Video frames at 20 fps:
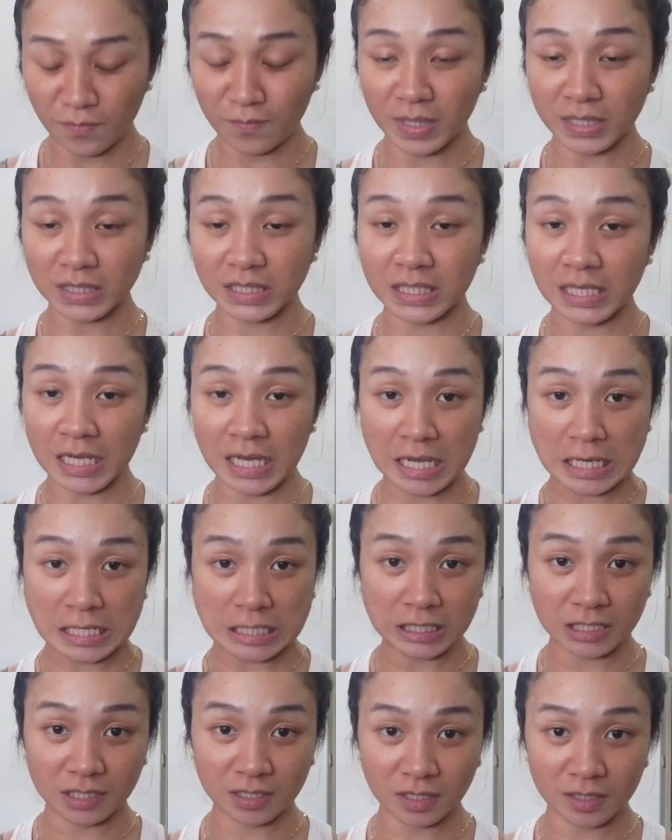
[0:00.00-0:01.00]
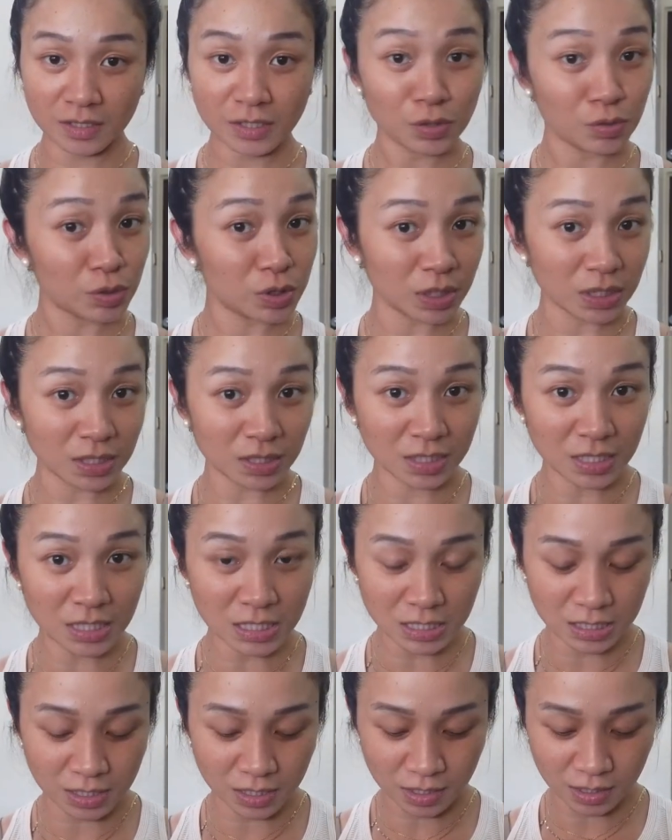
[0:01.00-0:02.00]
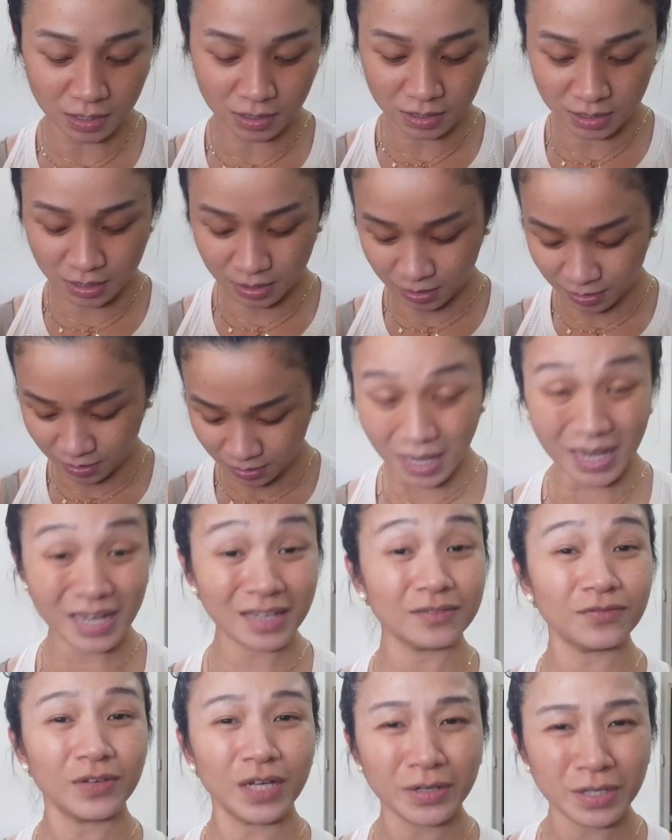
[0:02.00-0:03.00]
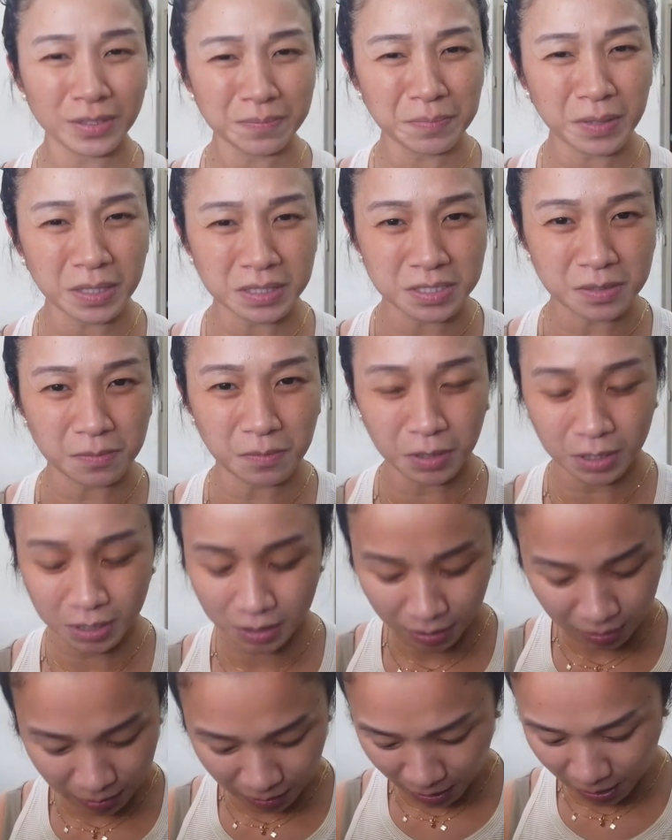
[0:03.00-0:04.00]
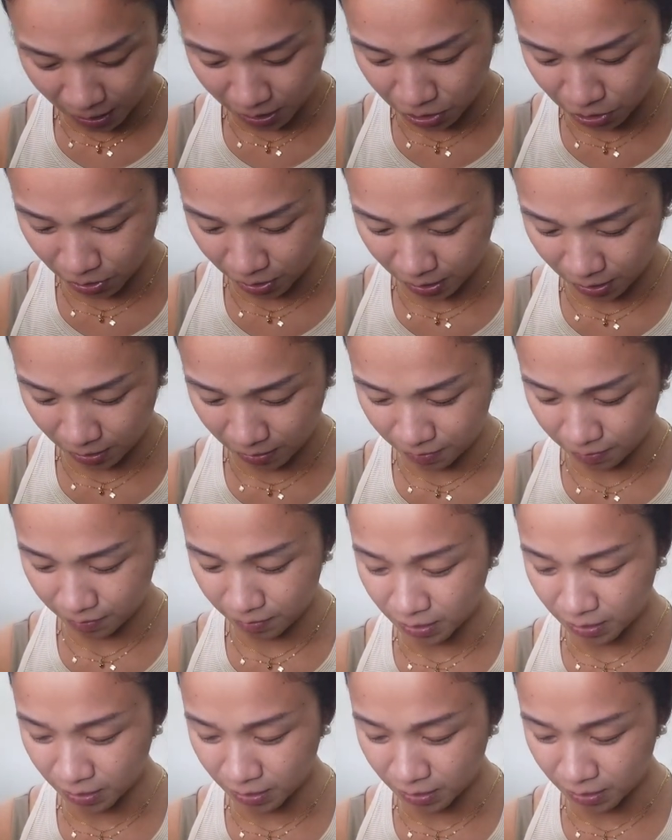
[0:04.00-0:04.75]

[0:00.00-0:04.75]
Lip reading: We've maintained socially distant, kahit very impossible, actually.